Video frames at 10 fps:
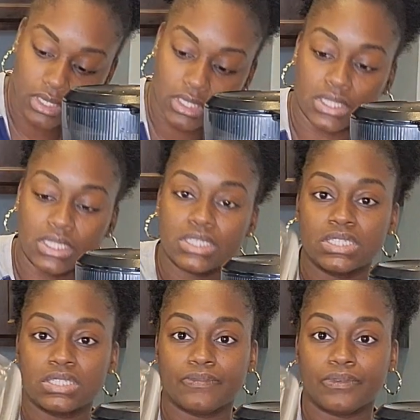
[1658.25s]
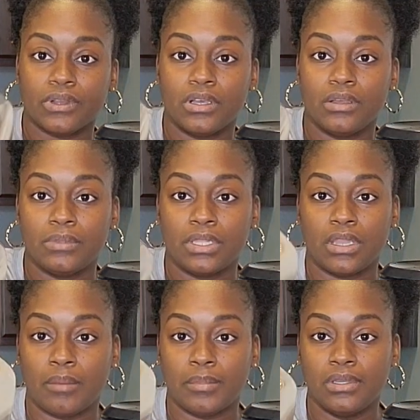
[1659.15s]
And this is from the
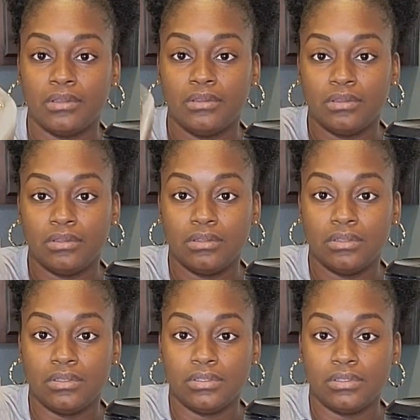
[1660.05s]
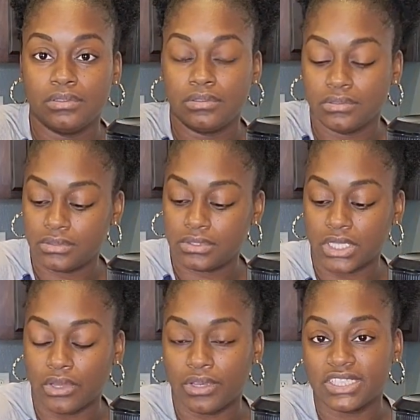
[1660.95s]
Nama.
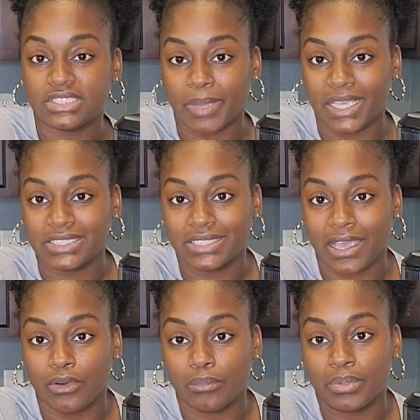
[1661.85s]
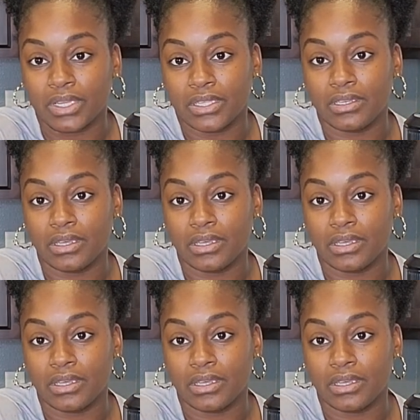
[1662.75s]
So it's spaced out, but